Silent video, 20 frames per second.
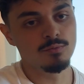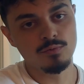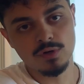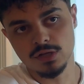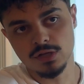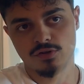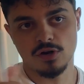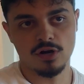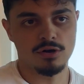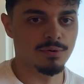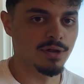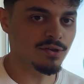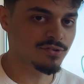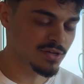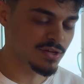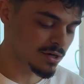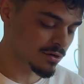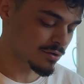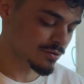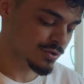We can talk about
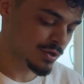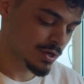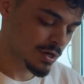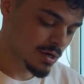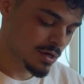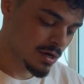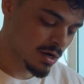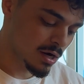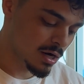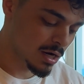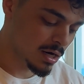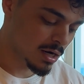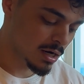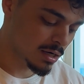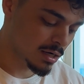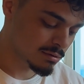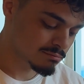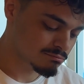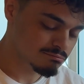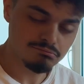sales
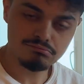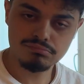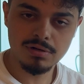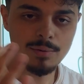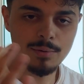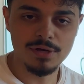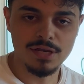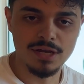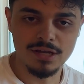probably